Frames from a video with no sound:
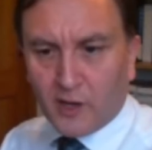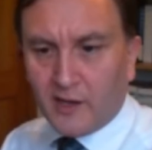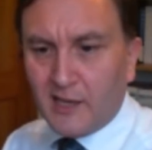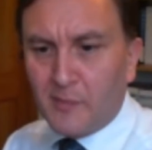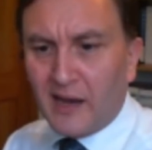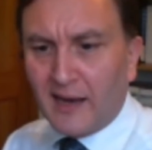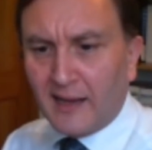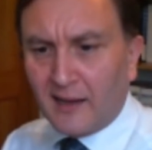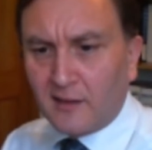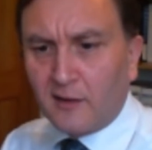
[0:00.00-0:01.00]
we were
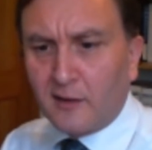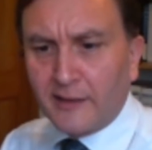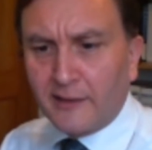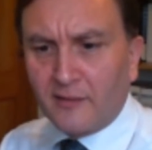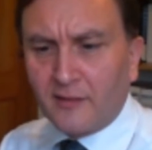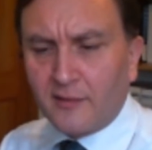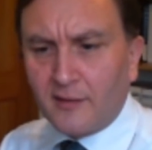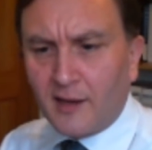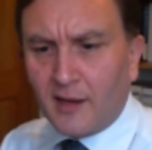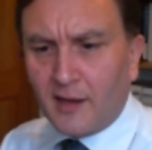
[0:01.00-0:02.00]
emailing
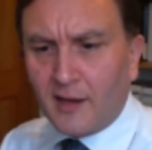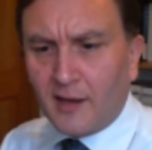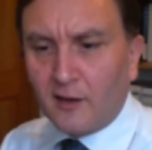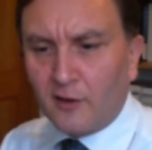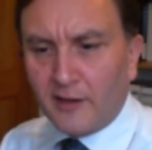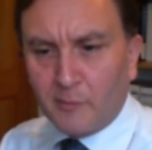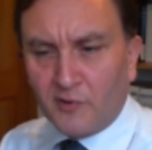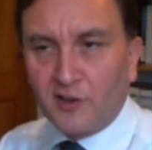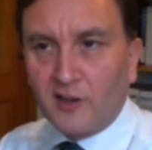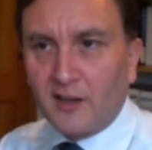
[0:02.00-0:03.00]
clients, a
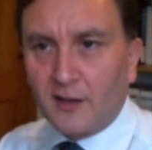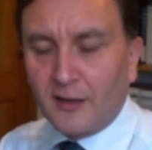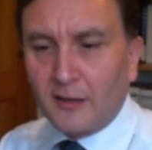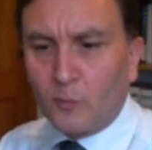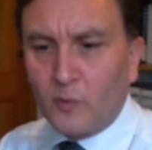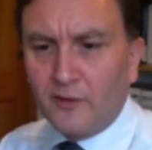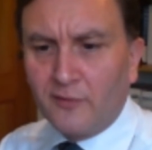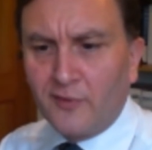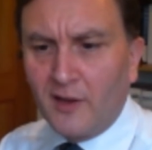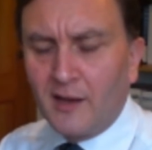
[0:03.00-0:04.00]
client in particular,
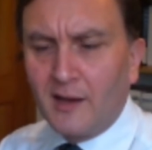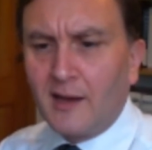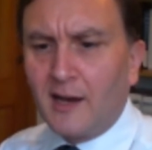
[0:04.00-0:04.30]
with